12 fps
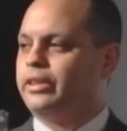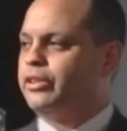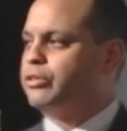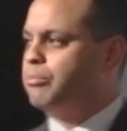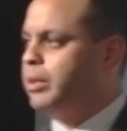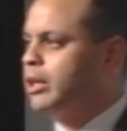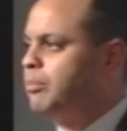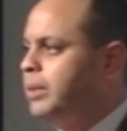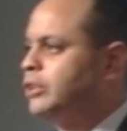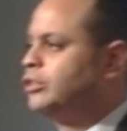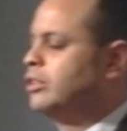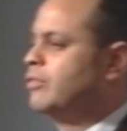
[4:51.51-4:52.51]
There's a bigger
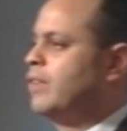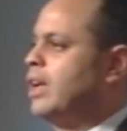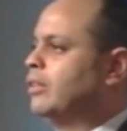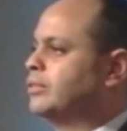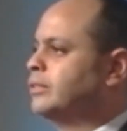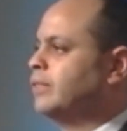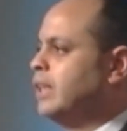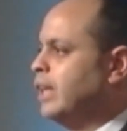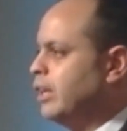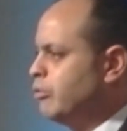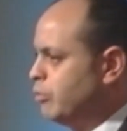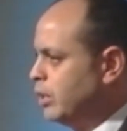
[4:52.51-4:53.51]
picture involved,
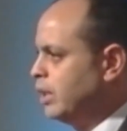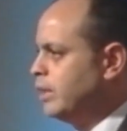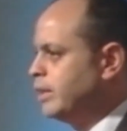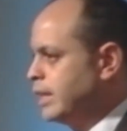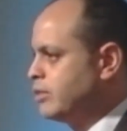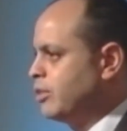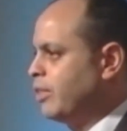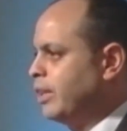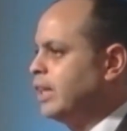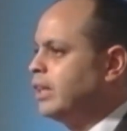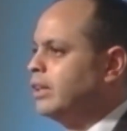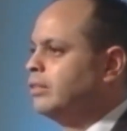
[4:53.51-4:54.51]
and it really gets you
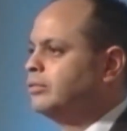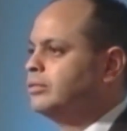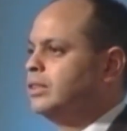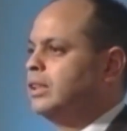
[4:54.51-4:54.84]
thinking